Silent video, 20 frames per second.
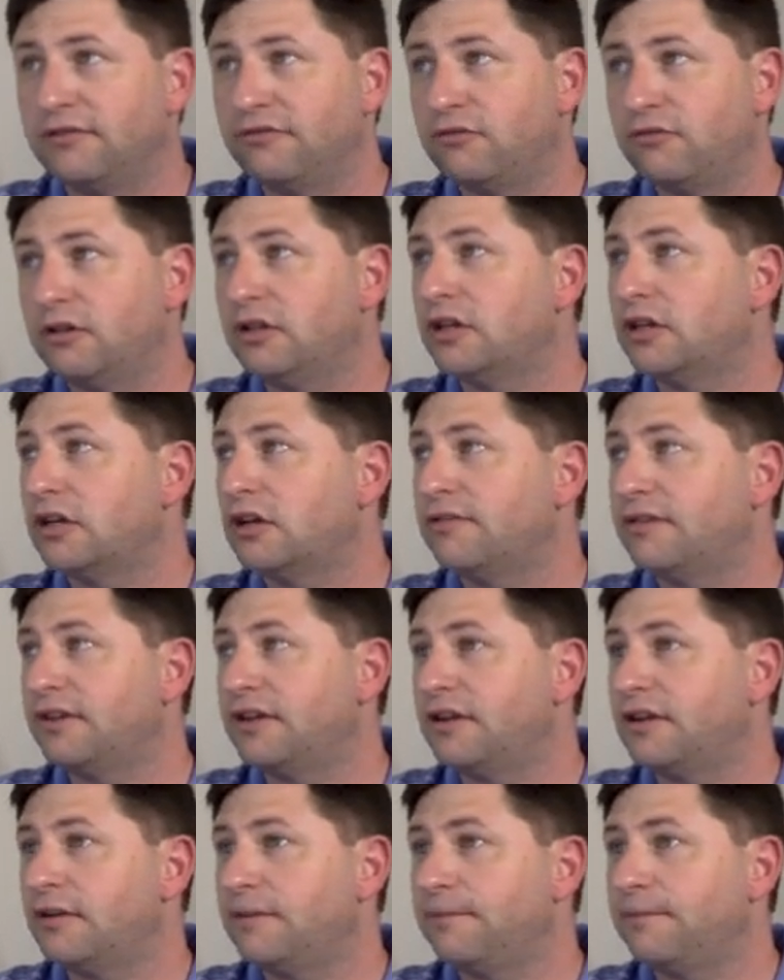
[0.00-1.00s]
If we look over
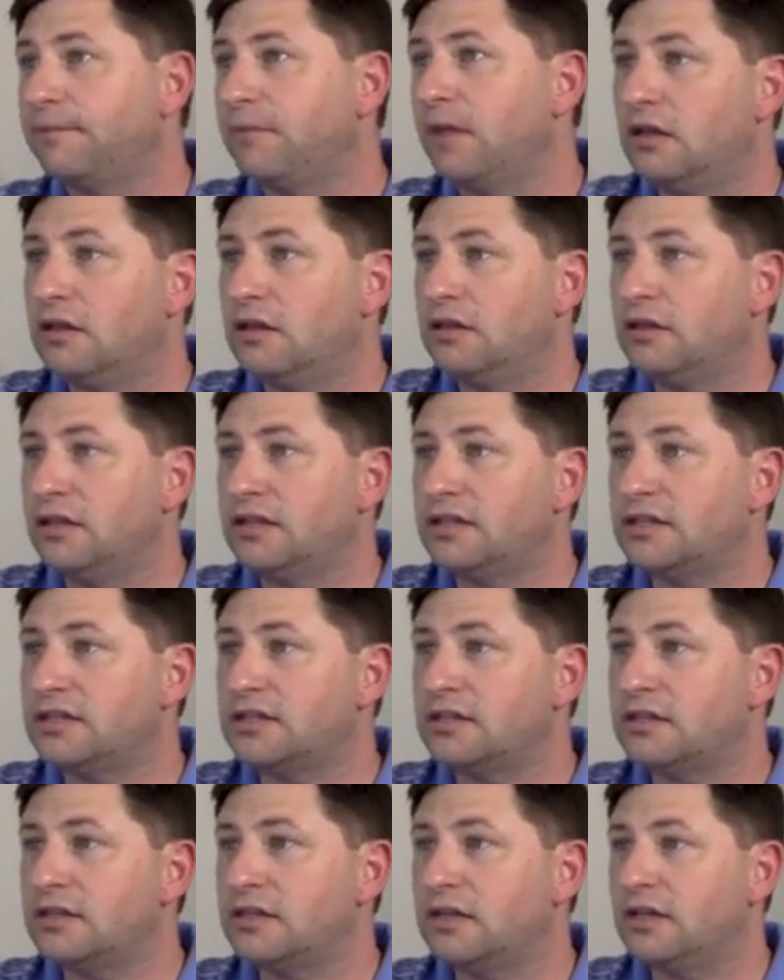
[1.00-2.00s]
here,
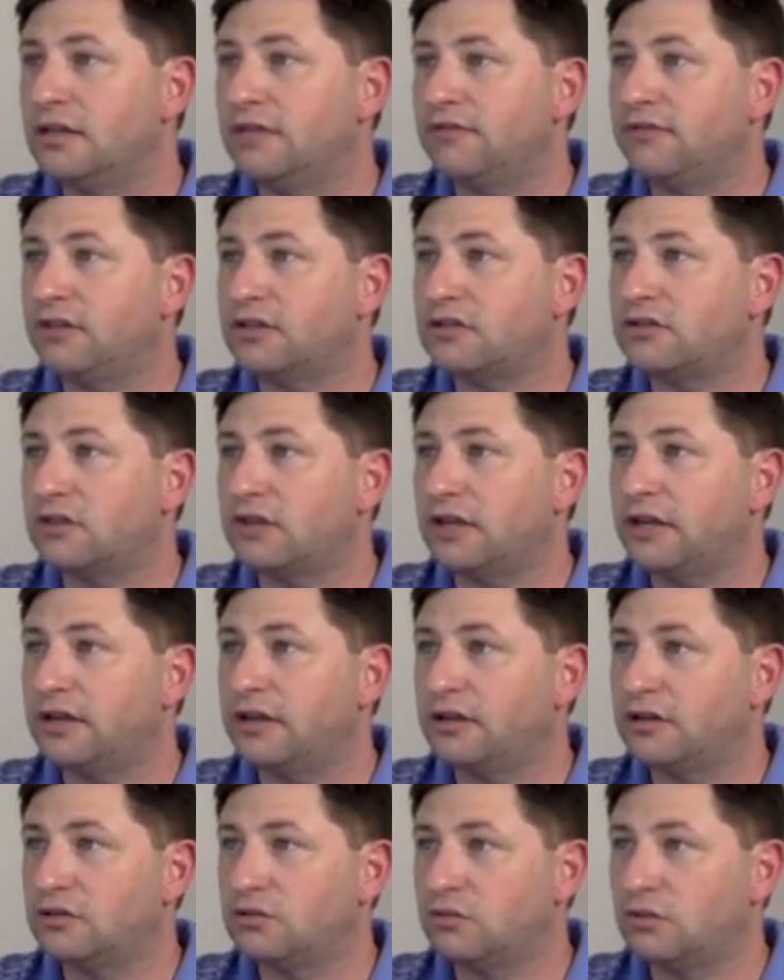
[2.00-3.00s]
this influx right
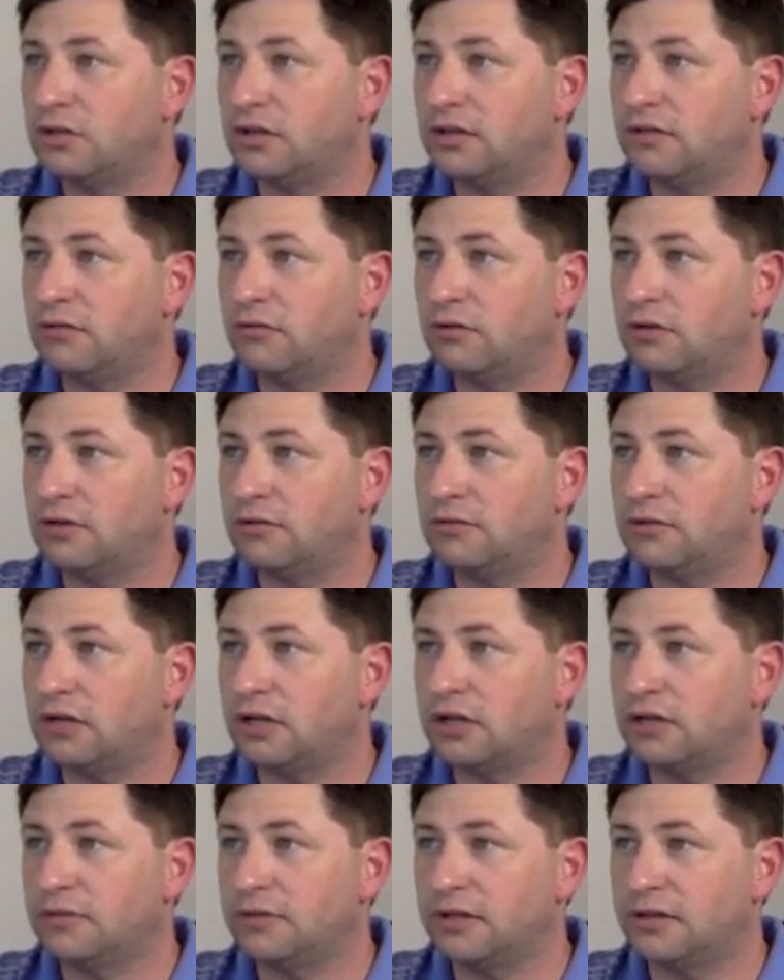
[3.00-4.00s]
here is what I, what I'm
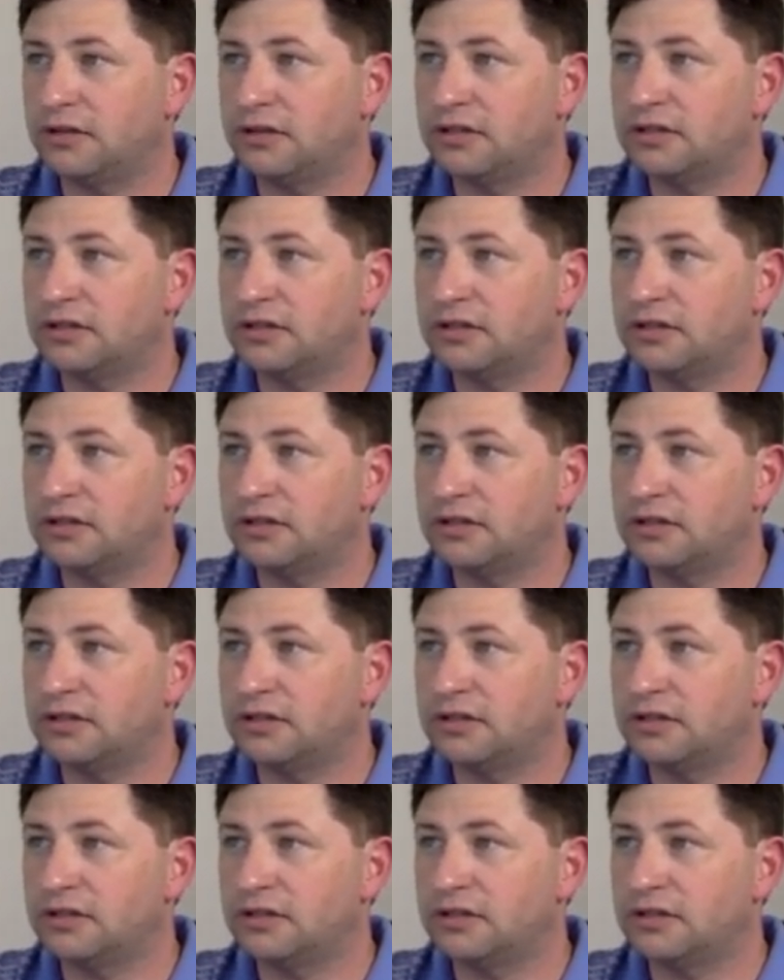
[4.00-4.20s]
talking about.